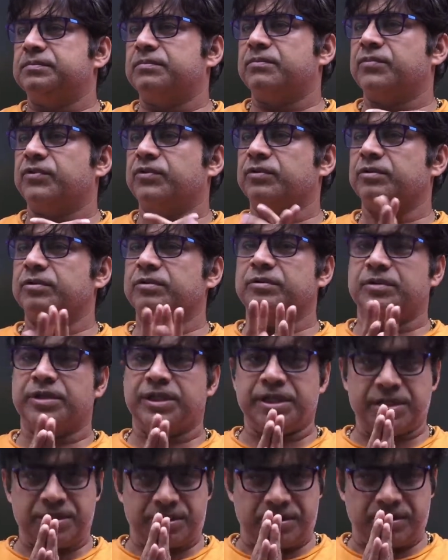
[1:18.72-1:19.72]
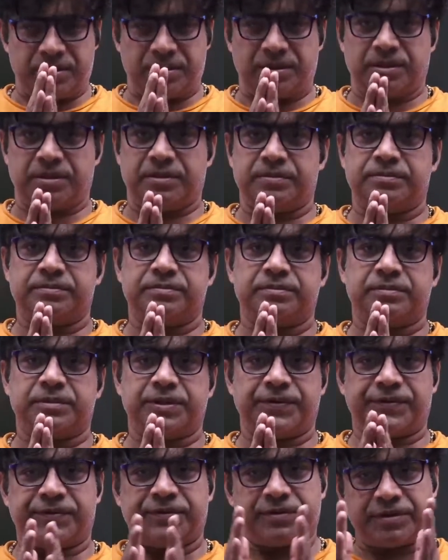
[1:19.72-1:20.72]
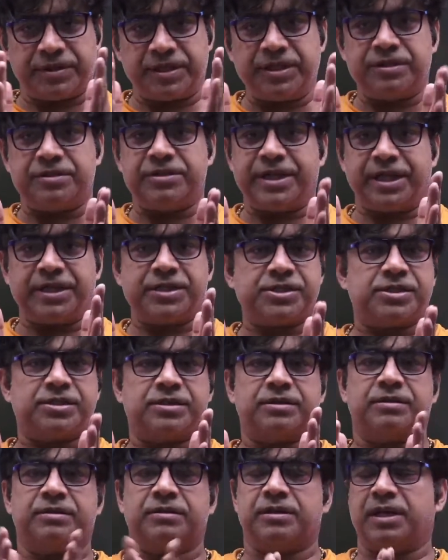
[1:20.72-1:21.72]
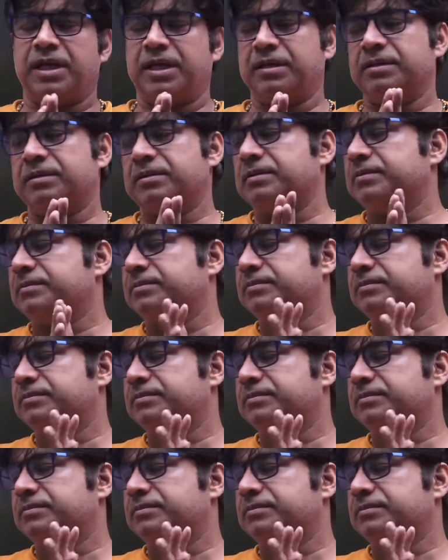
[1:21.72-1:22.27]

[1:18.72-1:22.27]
So read these three texts and